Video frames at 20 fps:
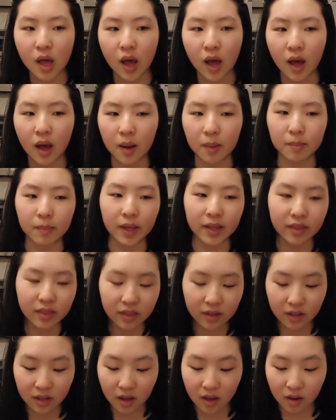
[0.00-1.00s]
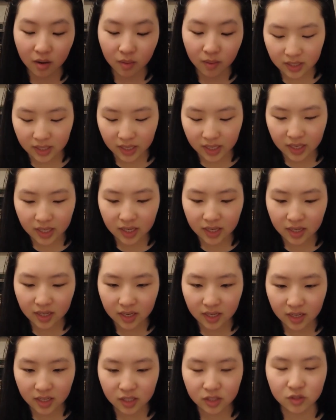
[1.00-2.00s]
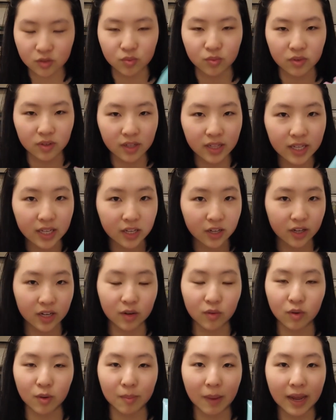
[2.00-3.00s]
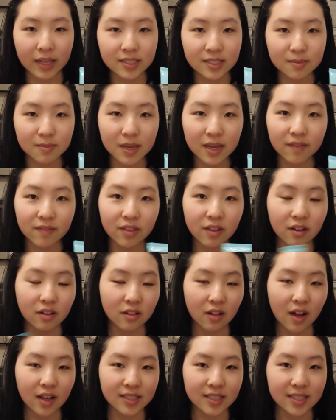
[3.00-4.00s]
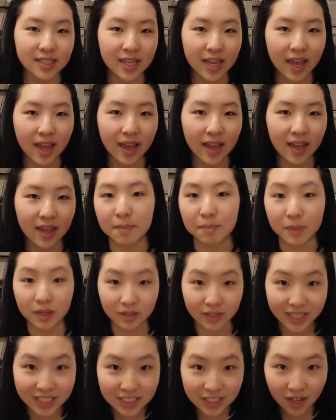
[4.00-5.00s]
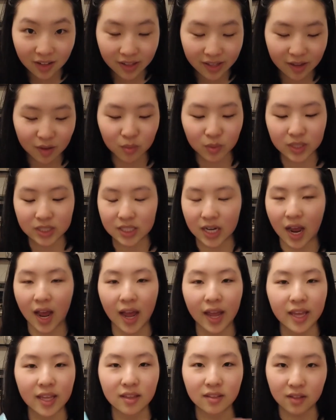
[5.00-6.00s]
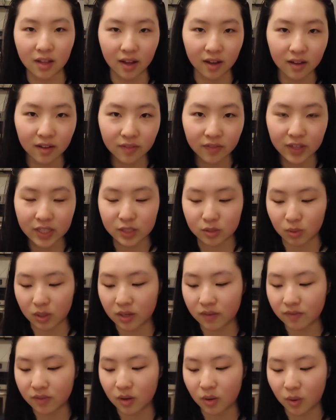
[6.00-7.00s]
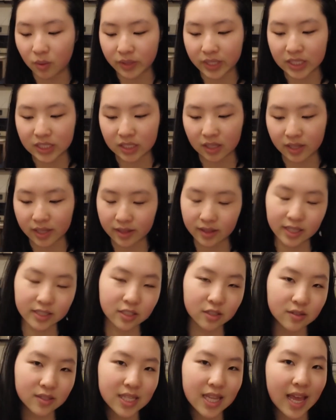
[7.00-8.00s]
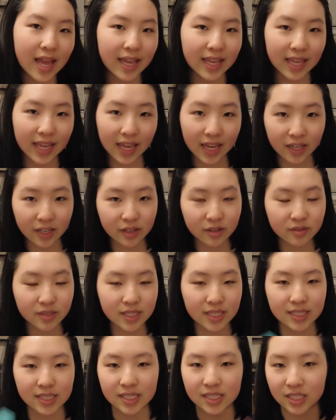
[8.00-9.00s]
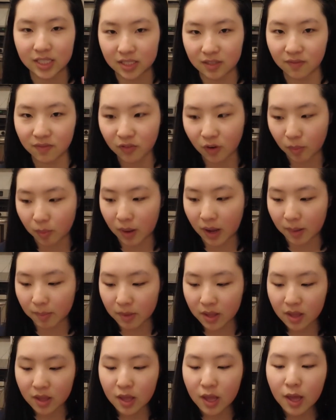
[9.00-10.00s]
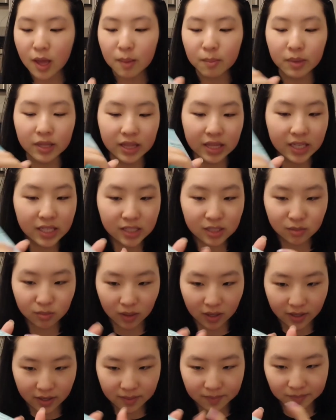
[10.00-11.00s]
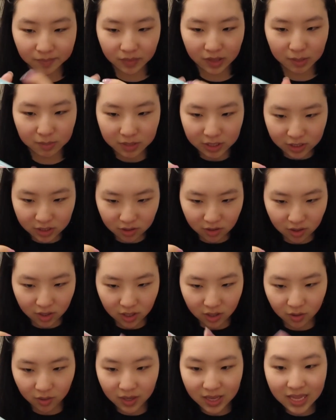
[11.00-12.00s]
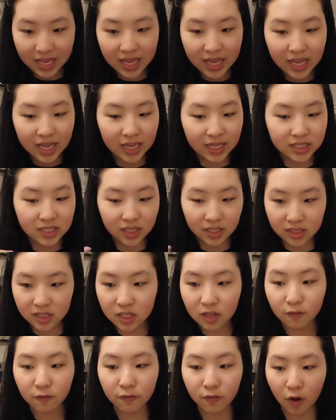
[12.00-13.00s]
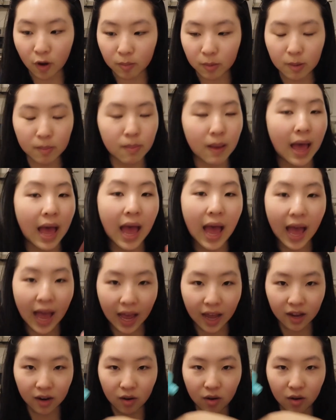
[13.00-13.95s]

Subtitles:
a month ago. It is really good. It reminds me of the Glossier Milky Jelly, which I love. It's one of the only jelly cleansers that I can use because it doesn't foam up. But this one, let me show you, it doesn't foam up at